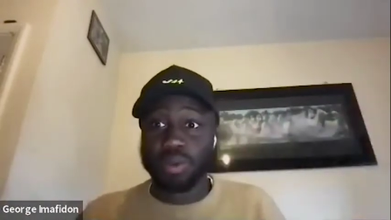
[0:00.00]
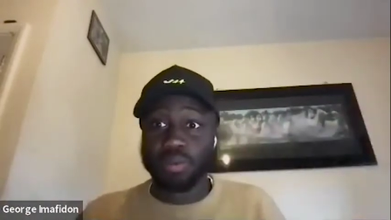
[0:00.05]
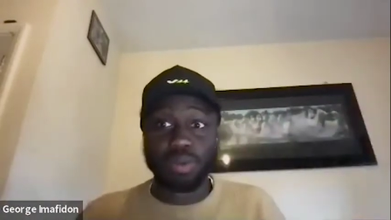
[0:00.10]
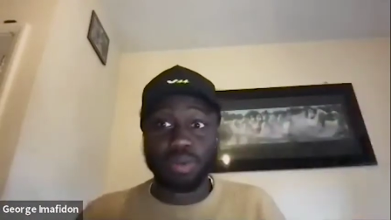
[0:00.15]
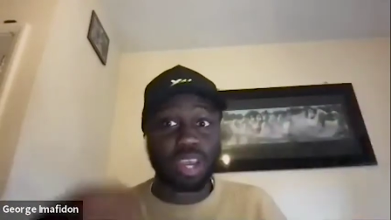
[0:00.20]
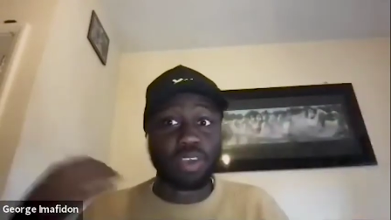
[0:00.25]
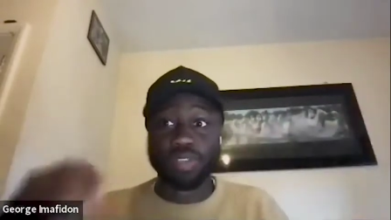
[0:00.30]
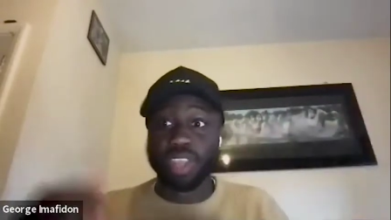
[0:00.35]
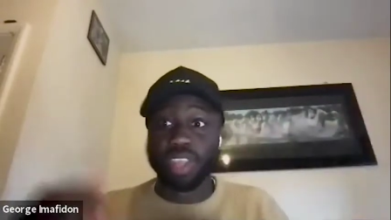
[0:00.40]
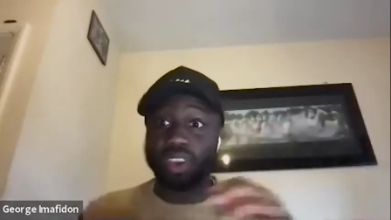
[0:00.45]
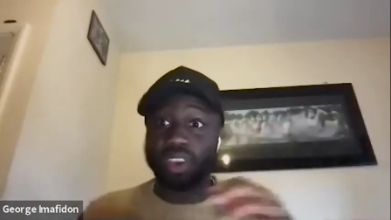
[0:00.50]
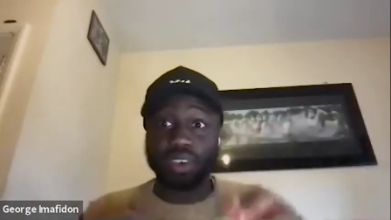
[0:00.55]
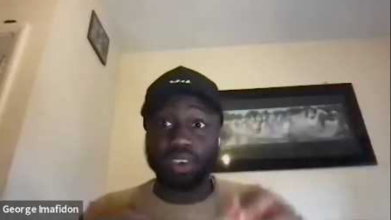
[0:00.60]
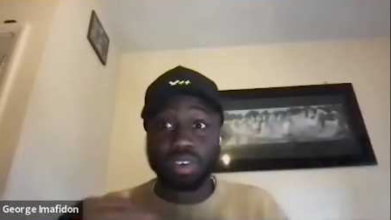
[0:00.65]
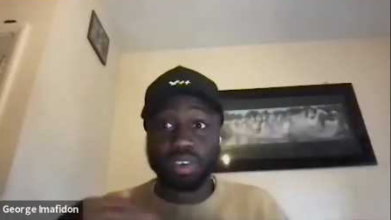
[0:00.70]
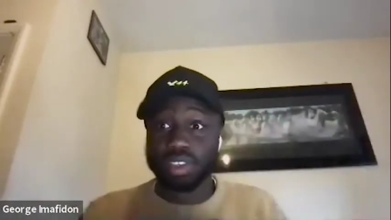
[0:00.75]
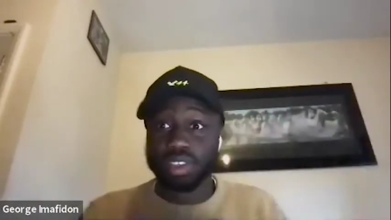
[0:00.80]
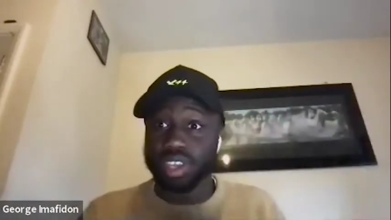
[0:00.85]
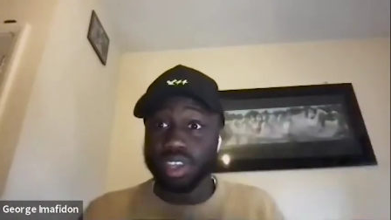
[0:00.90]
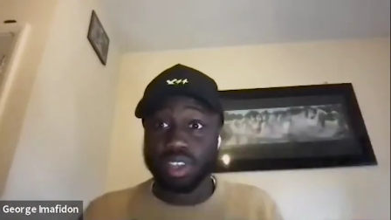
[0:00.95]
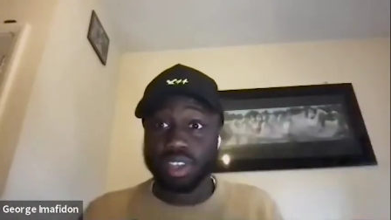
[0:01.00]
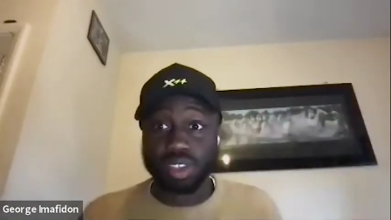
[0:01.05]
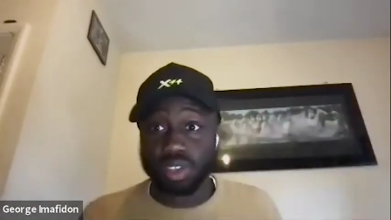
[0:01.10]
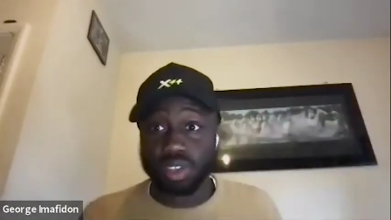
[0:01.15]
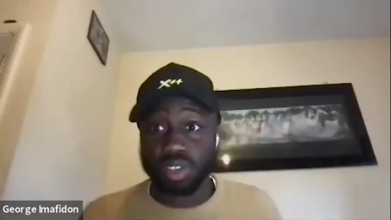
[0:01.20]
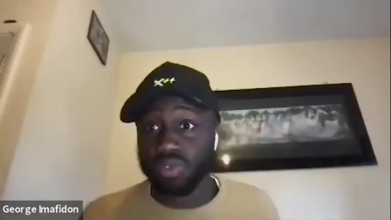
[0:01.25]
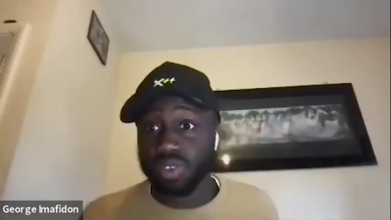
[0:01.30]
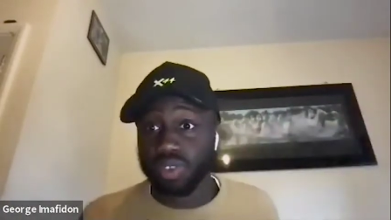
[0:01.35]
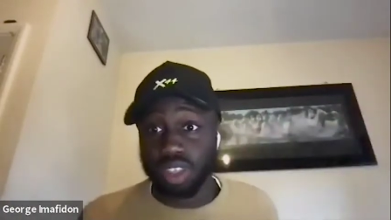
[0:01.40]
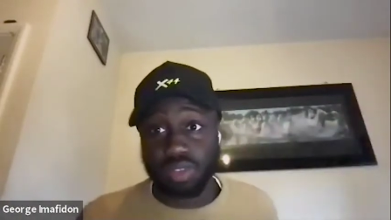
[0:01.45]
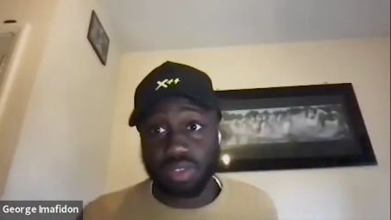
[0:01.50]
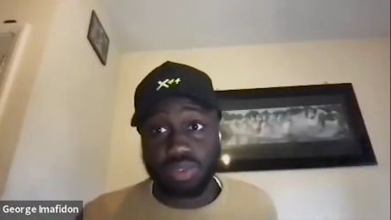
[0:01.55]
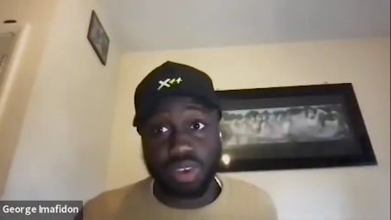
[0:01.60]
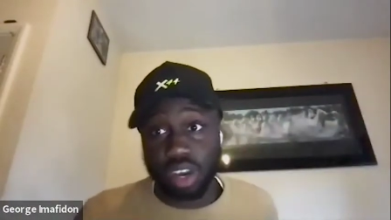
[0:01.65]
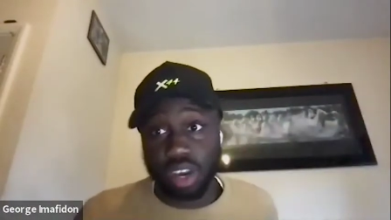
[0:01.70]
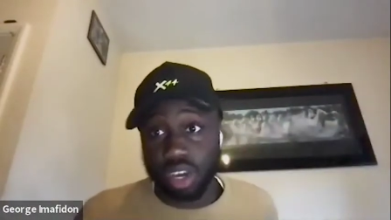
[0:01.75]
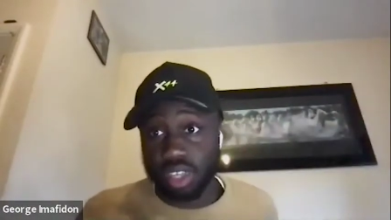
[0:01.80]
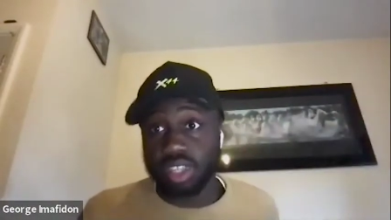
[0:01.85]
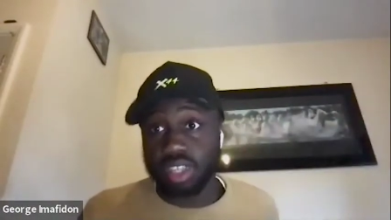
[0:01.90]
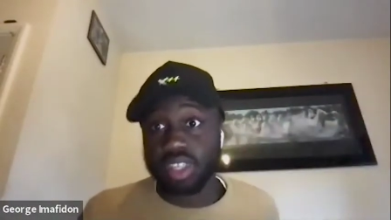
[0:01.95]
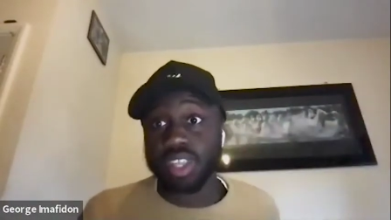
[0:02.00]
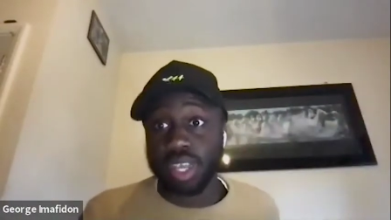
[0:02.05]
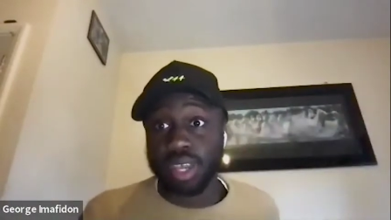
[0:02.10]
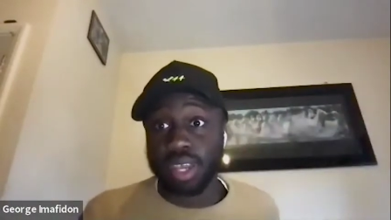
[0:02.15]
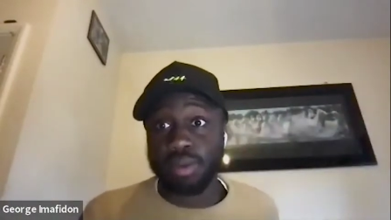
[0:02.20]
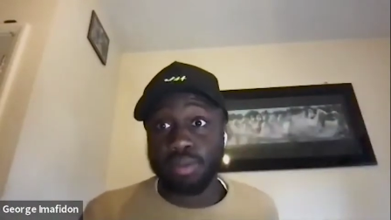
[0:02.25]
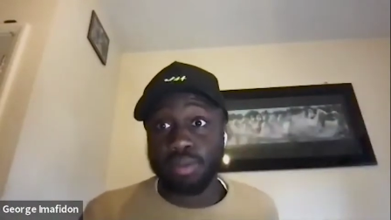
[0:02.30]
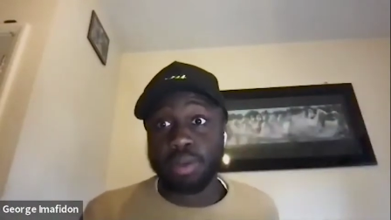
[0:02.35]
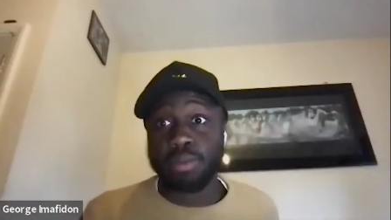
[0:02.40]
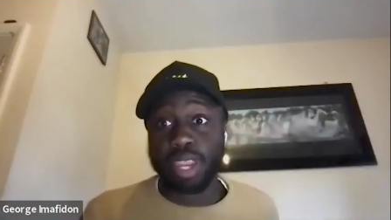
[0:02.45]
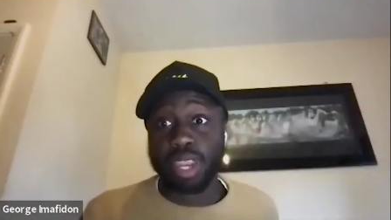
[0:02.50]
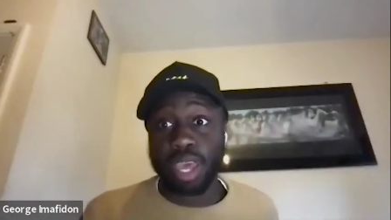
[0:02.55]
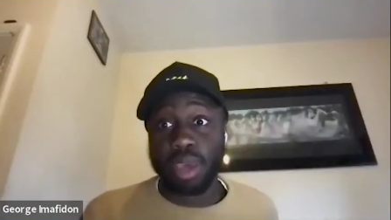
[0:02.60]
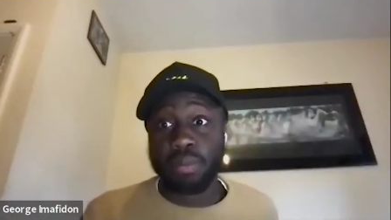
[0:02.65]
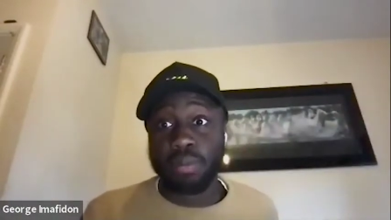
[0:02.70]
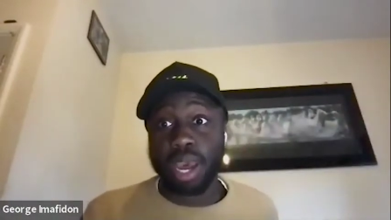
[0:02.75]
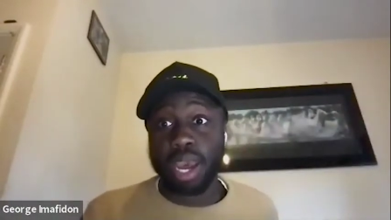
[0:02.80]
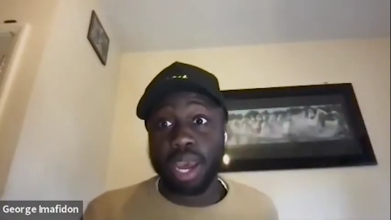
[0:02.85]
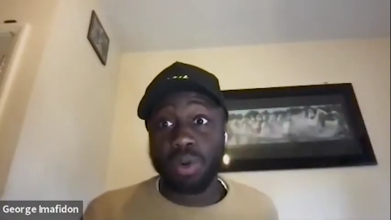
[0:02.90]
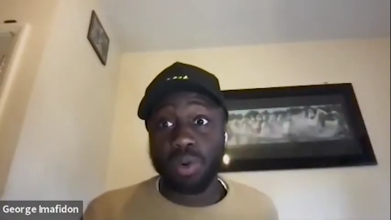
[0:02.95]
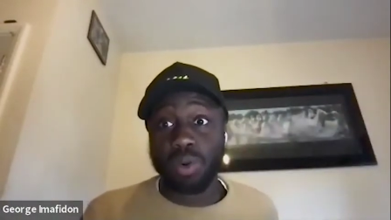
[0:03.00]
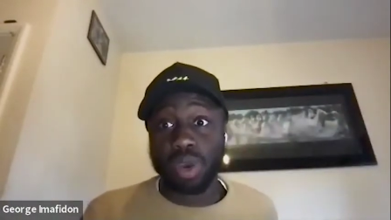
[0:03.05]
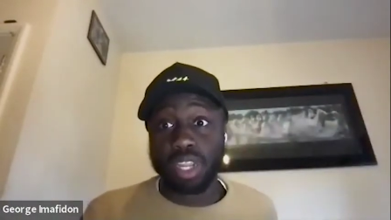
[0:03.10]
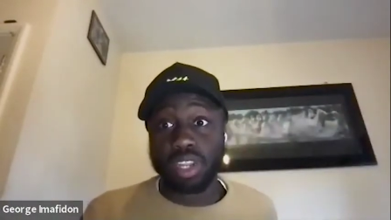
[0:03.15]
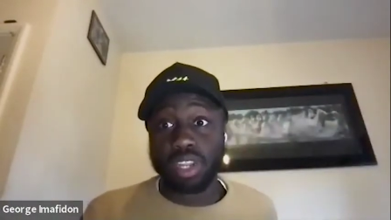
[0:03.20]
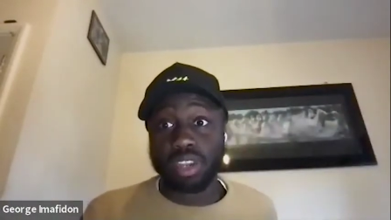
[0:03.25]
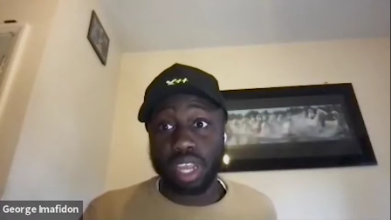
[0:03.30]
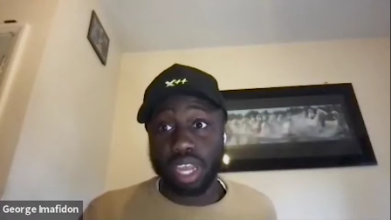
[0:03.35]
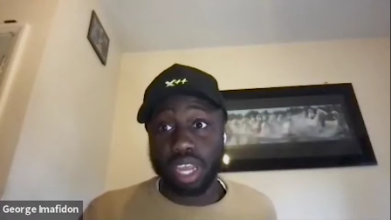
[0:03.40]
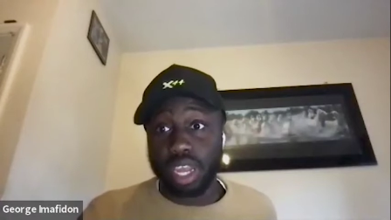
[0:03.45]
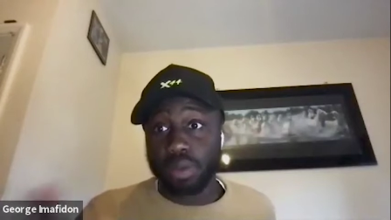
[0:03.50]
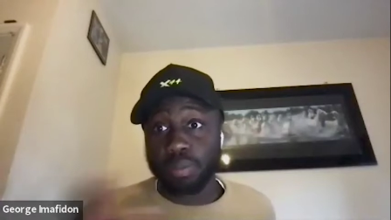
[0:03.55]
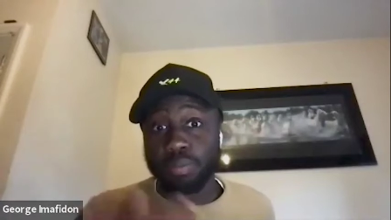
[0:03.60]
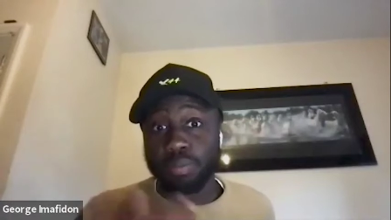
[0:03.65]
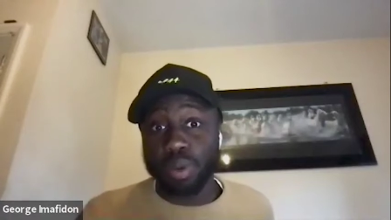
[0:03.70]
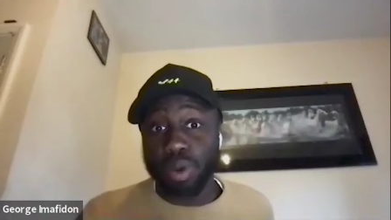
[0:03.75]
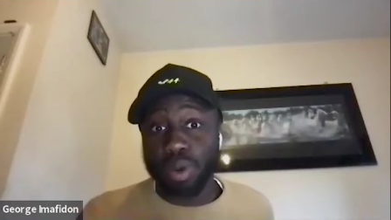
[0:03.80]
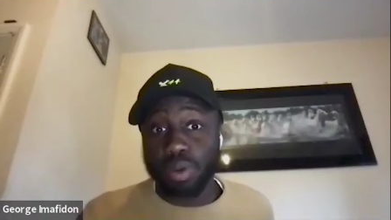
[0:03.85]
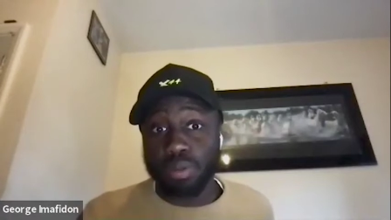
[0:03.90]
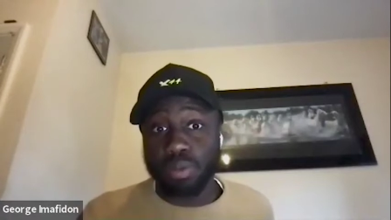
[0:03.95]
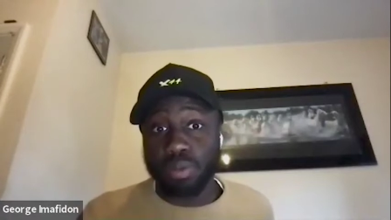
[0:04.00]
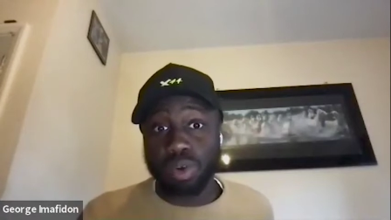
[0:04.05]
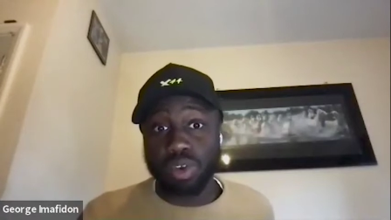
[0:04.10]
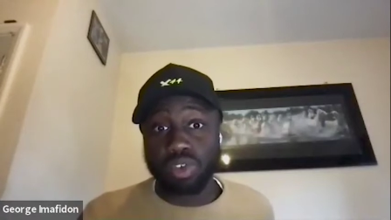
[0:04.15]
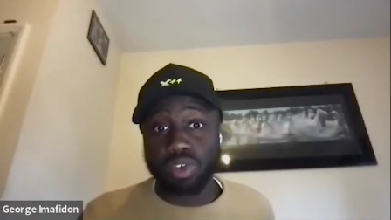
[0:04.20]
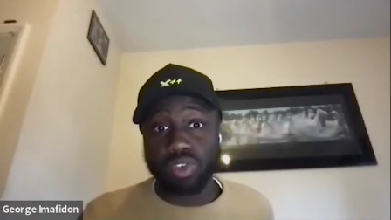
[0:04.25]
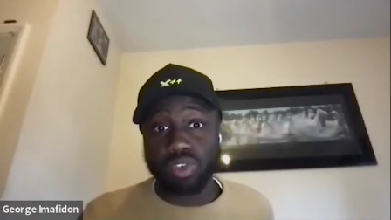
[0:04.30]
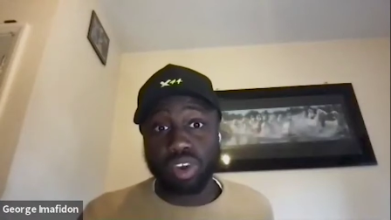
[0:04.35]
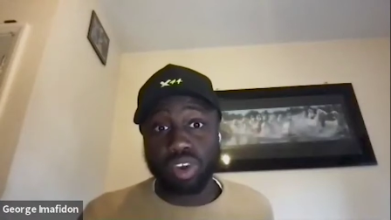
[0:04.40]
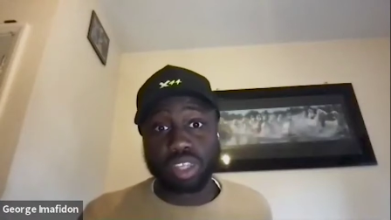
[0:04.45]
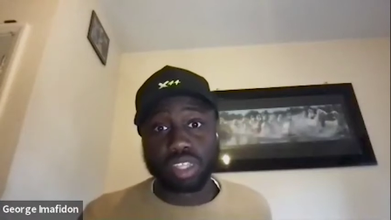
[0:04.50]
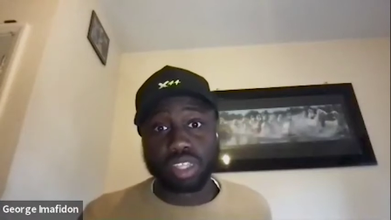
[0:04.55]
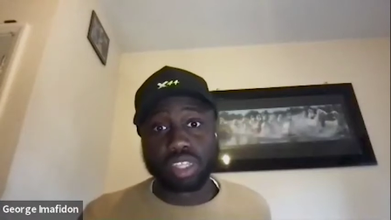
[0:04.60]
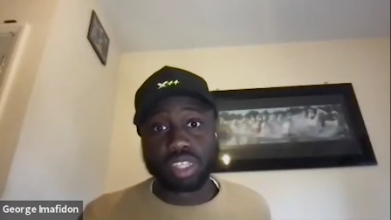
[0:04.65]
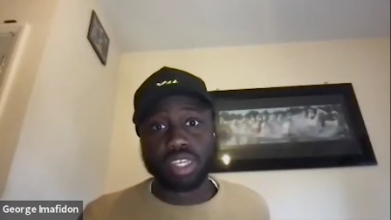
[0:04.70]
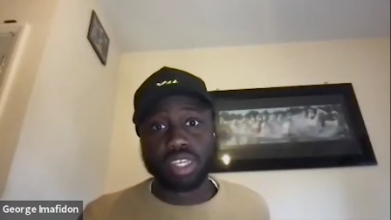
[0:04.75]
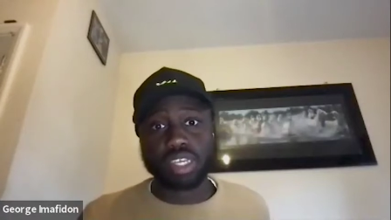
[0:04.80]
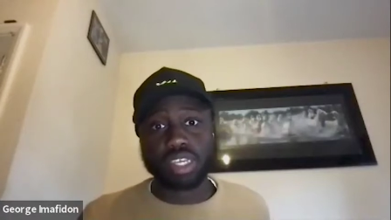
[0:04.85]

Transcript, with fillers: But if they can continue to do things fast, maybe they might win and build more trust.